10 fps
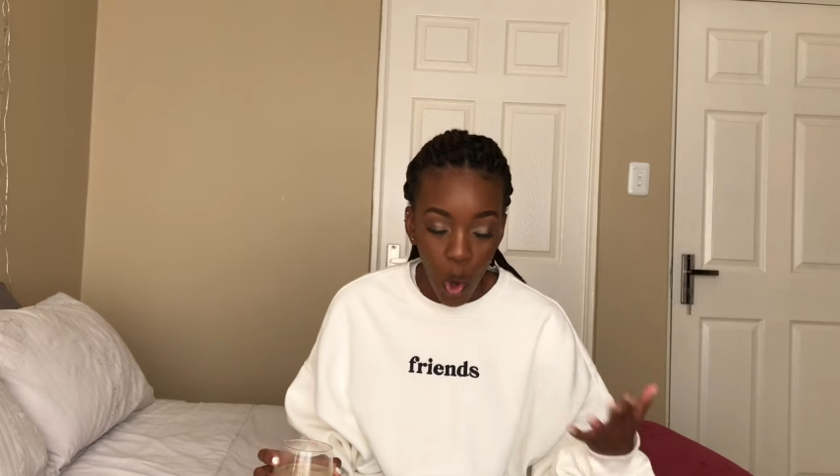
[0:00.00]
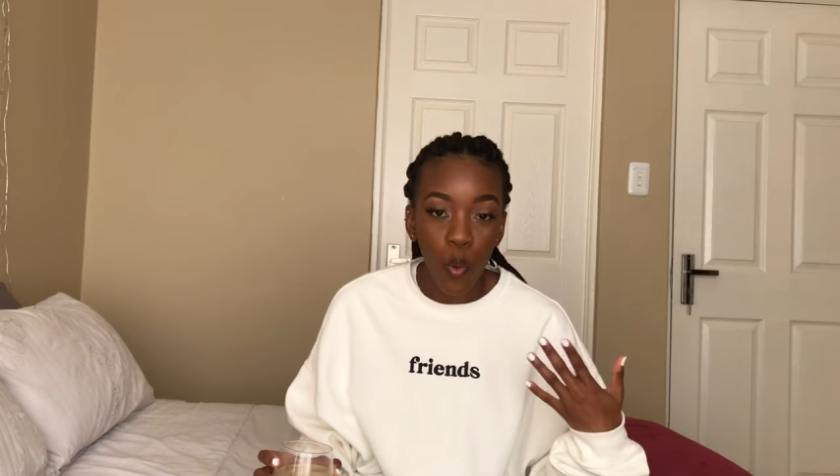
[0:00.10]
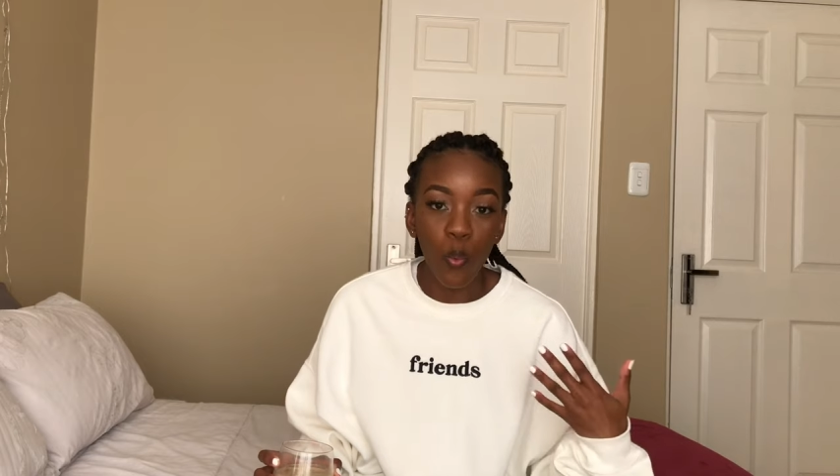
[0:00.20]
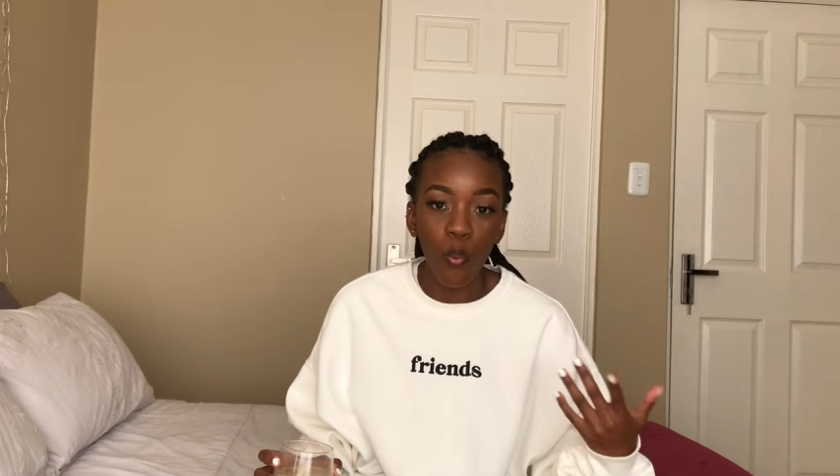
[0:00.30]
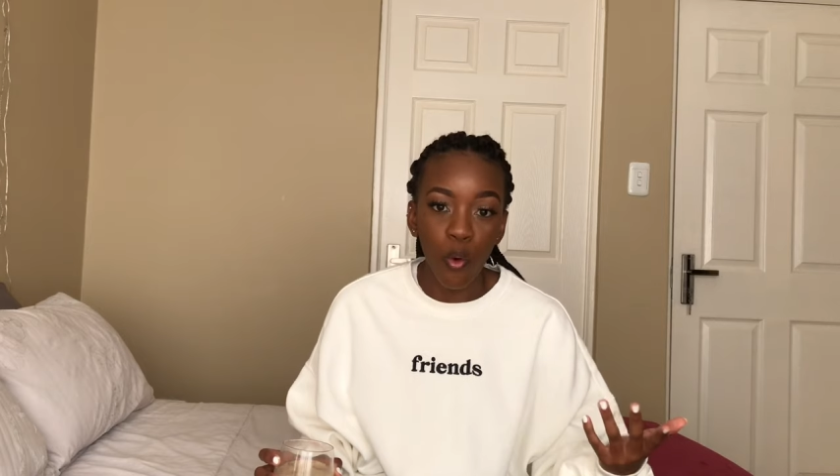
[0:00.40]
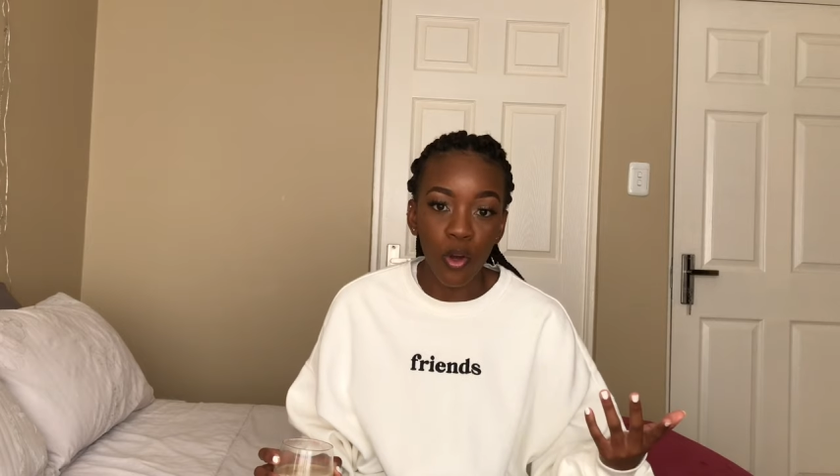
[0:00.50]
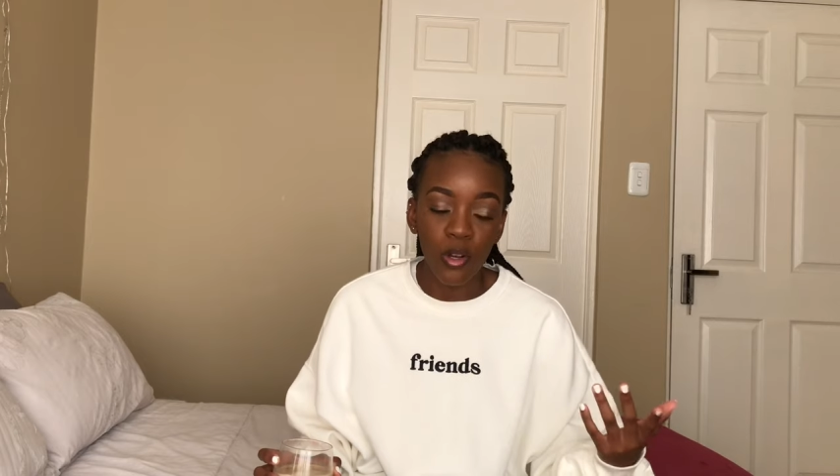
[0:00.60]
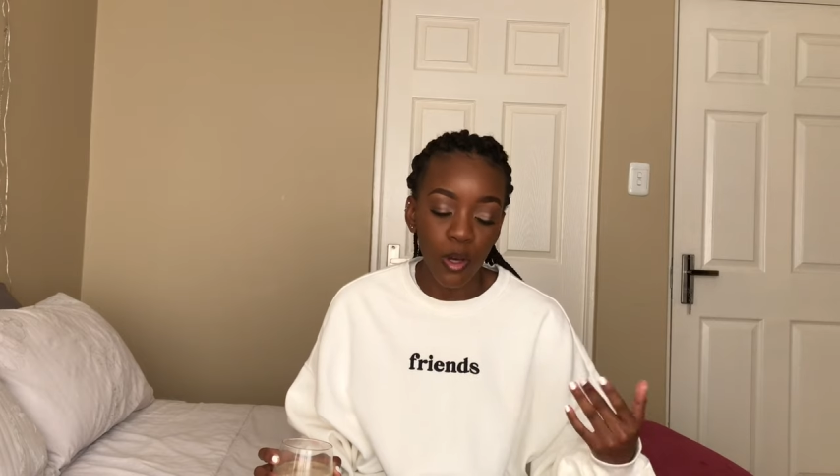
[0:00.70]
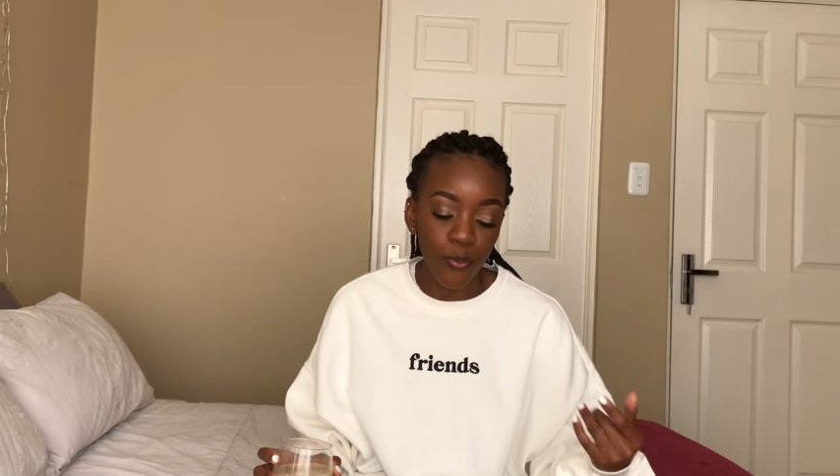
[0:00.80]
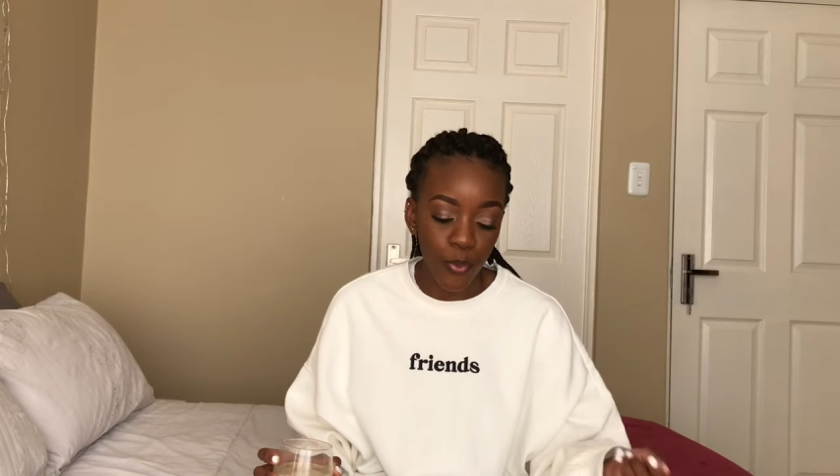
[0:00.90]
worn
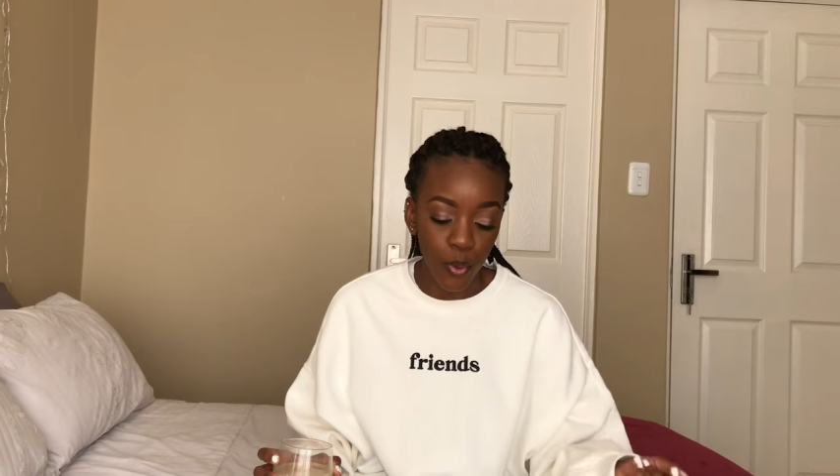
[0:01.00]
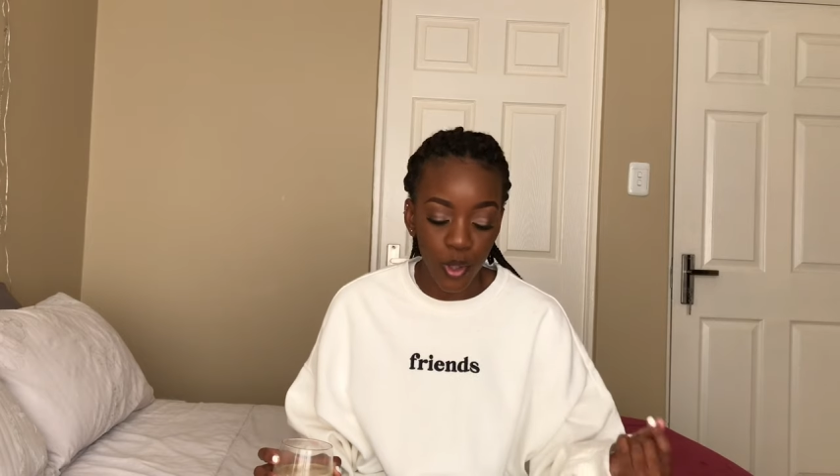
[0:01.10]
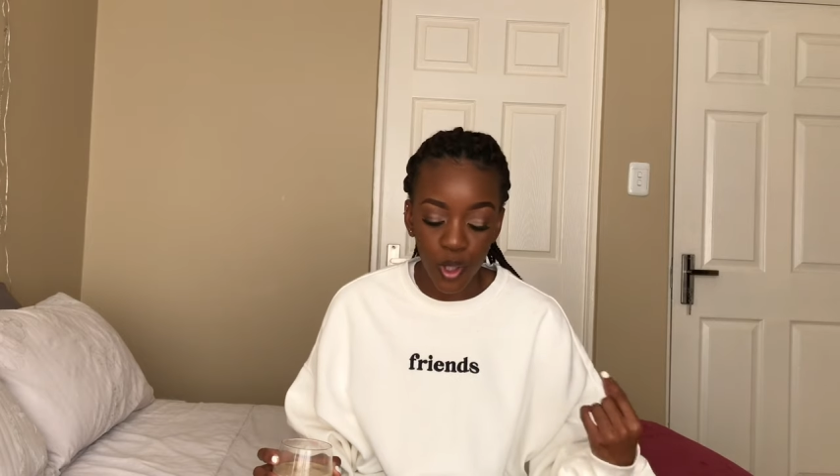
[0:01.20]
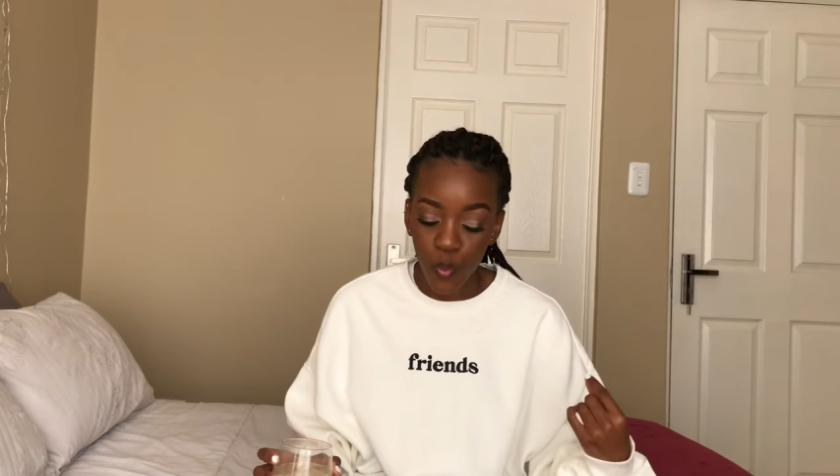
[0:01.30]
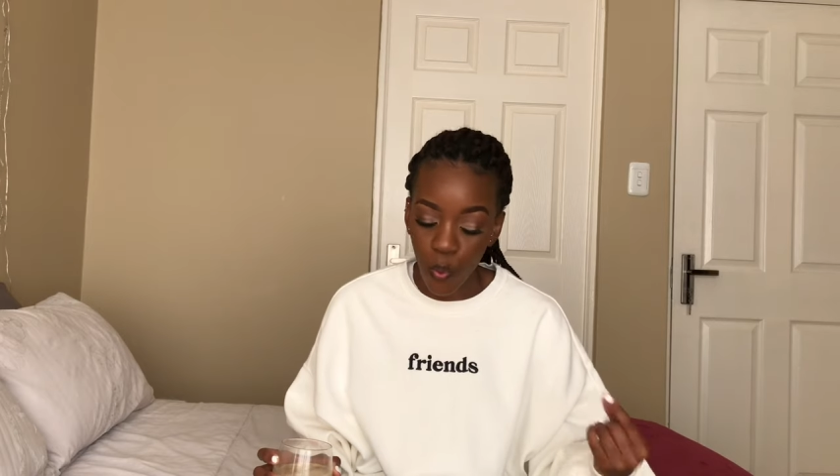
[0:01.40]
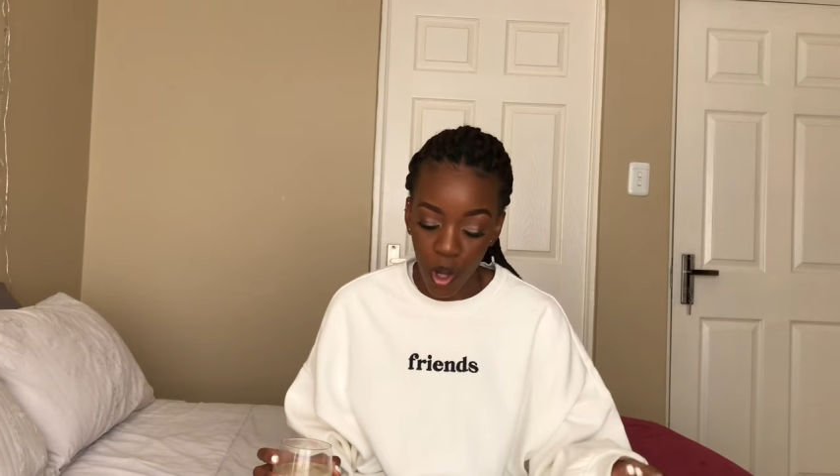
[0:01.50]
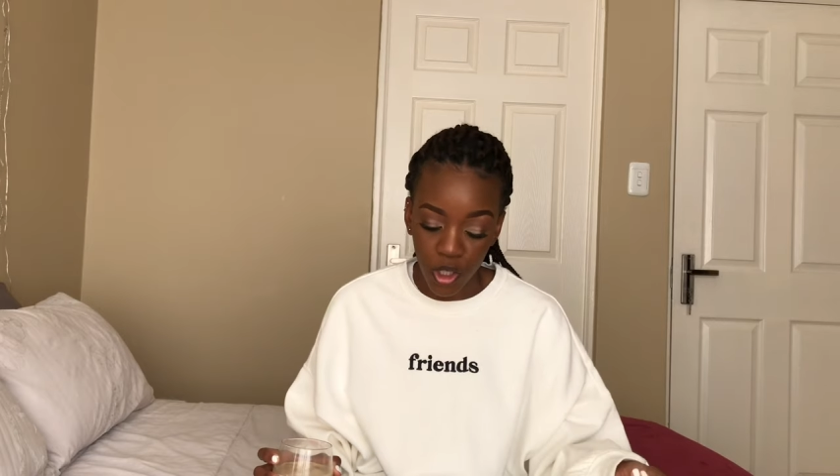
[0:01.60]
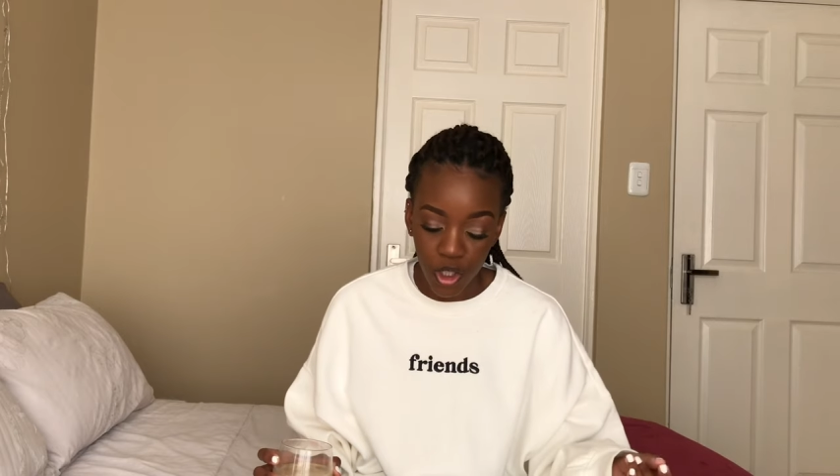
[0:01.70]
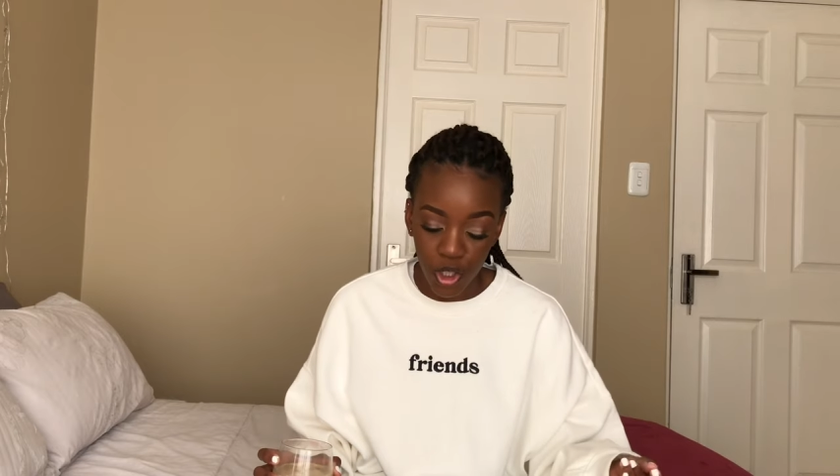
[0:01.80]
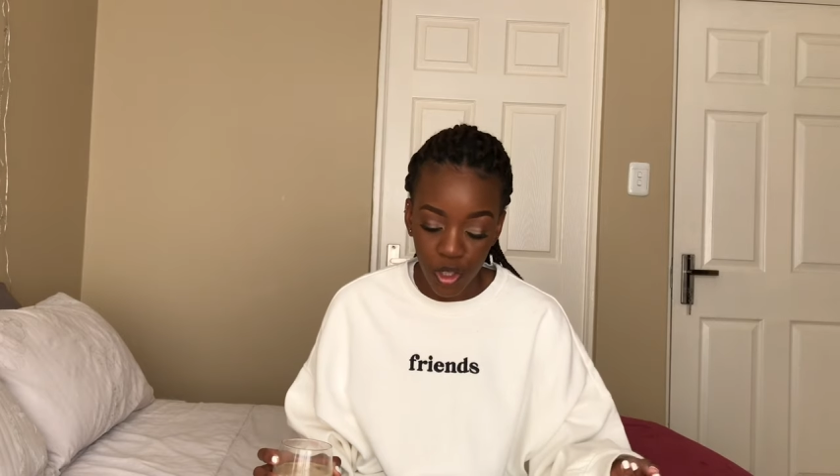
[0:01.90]
a broken
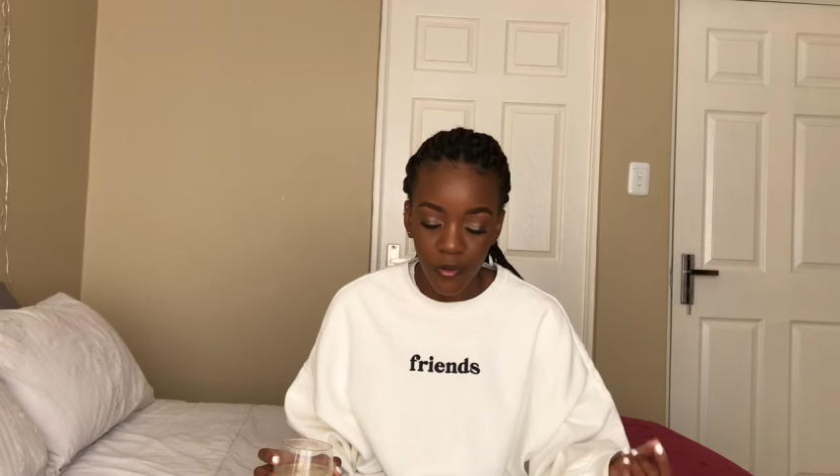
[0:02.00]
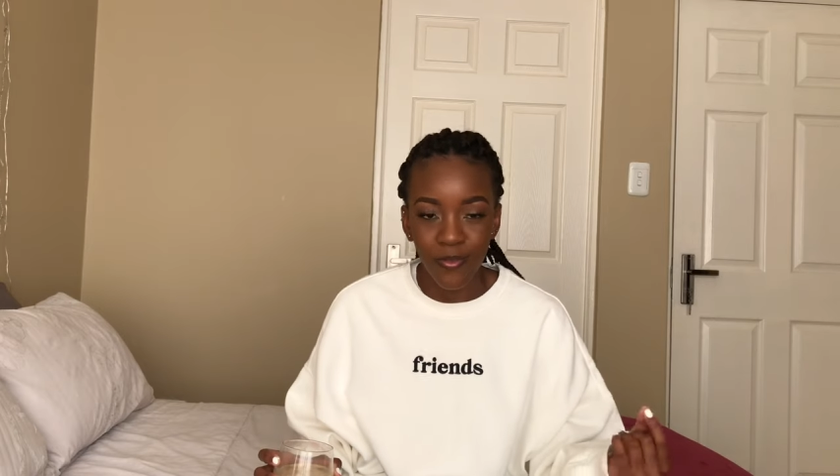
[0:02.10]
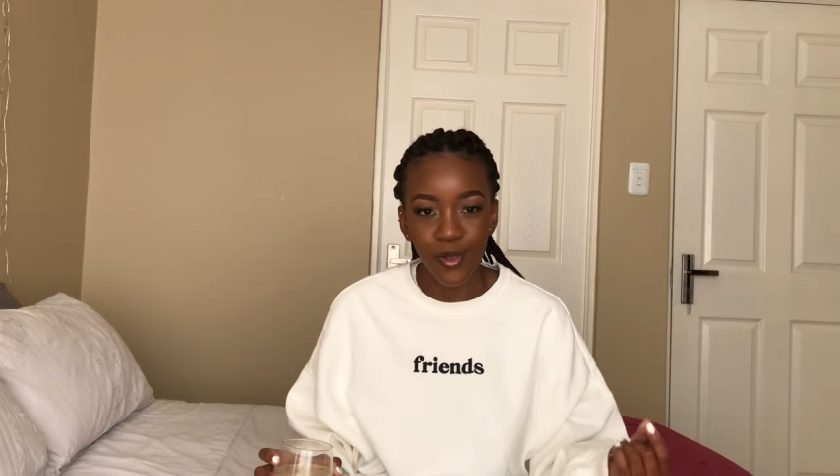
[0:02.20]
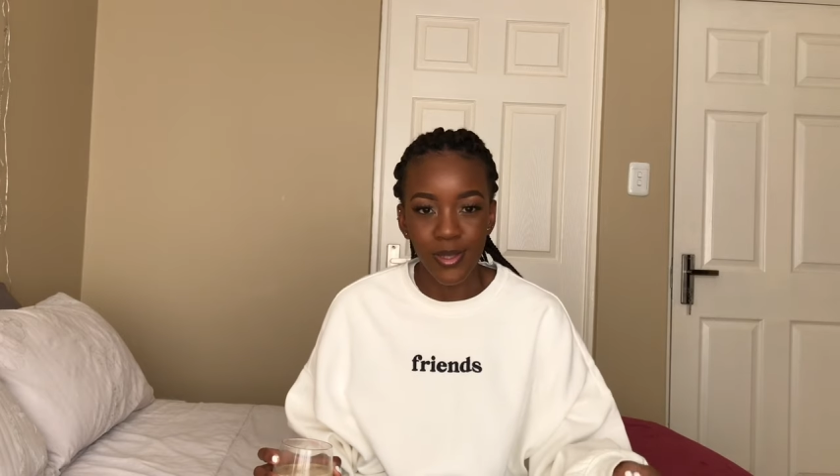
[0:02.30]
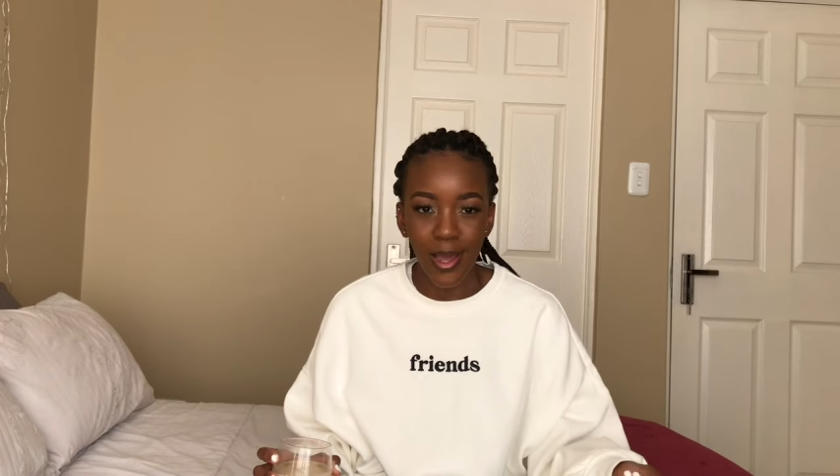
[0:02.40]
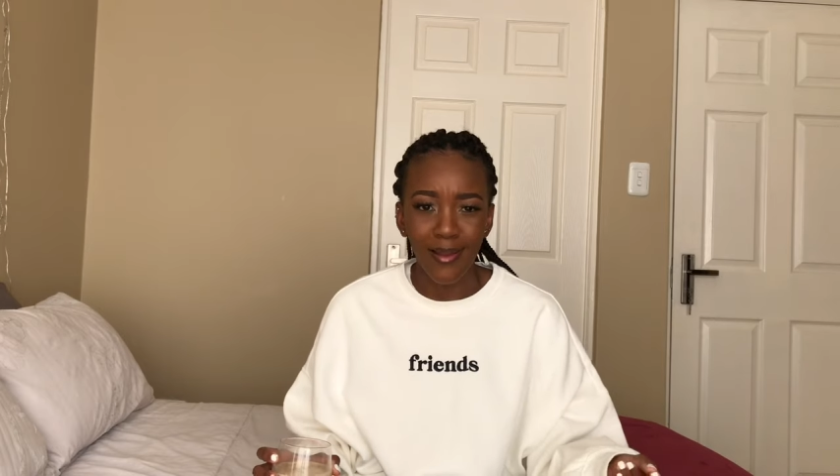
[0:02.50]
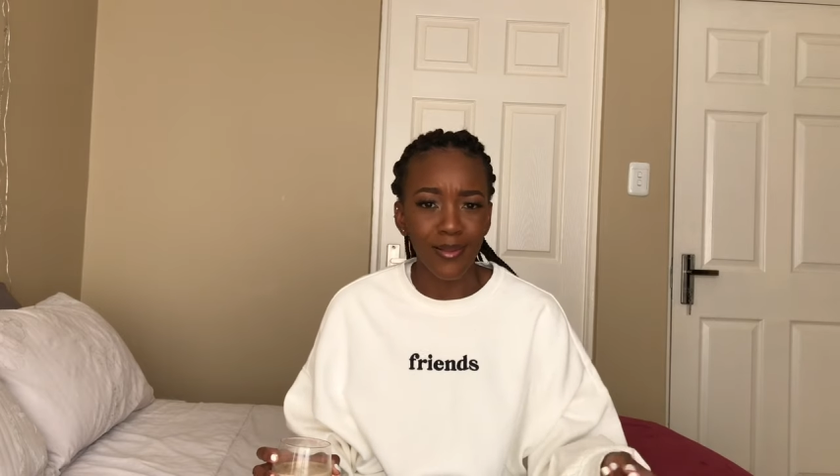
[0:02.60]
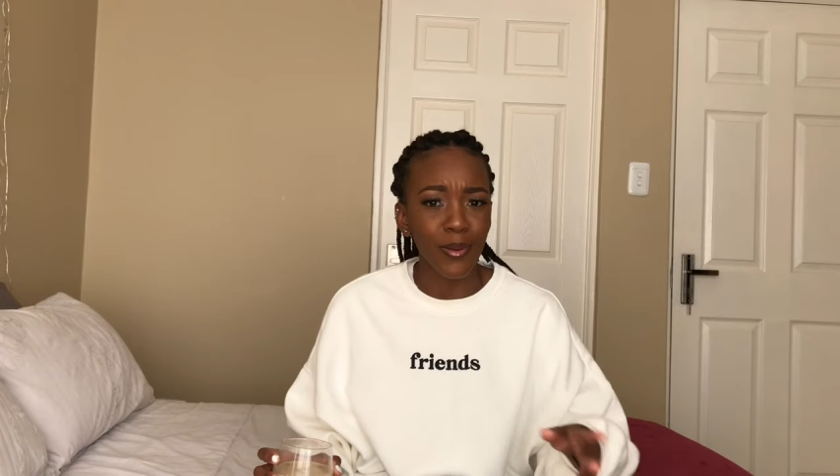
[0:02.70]
watch for style.